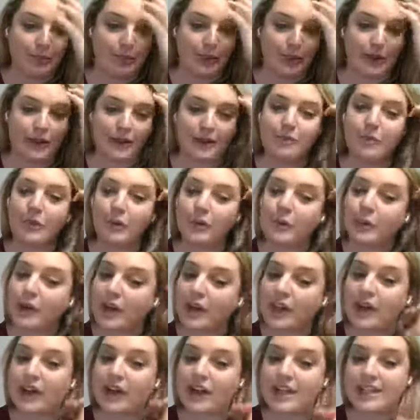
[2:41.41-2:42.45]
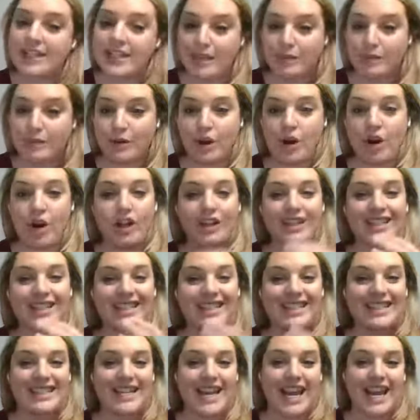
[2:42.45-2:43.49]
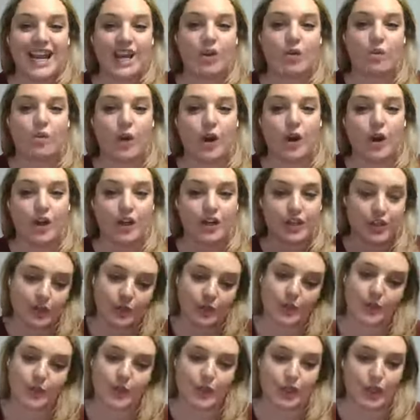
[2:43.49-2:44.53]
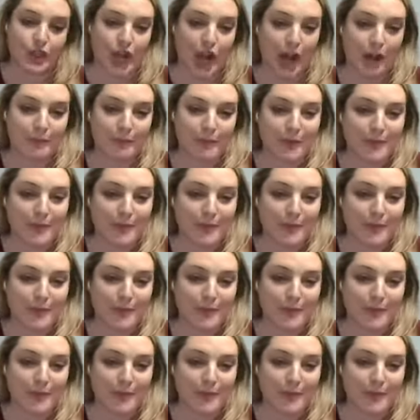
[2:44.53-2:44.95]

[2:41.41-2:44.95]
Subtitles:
or we're working on a tip called Take a Word to the Shop.